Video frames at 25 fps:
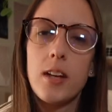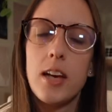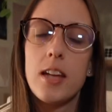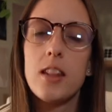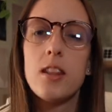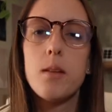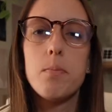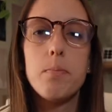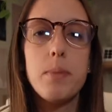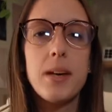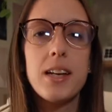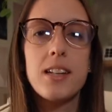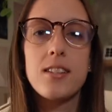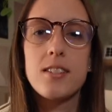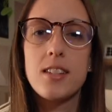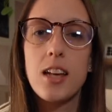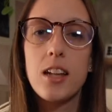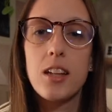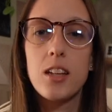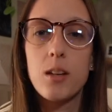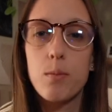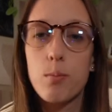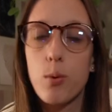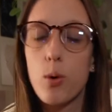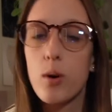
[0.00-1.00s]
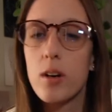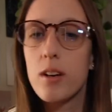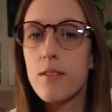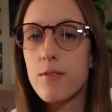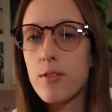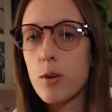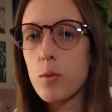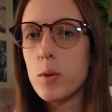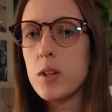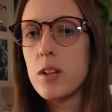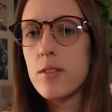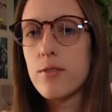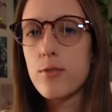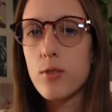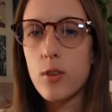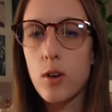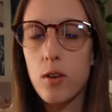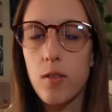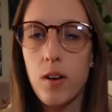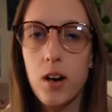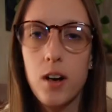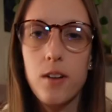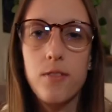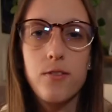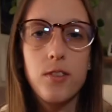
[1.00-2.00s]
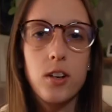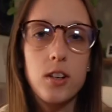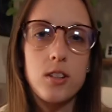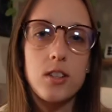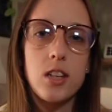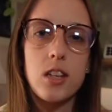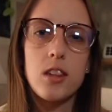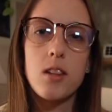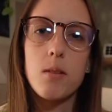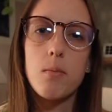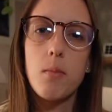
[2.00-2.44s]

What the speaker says: And the big selling point for when the 4Runner first hit the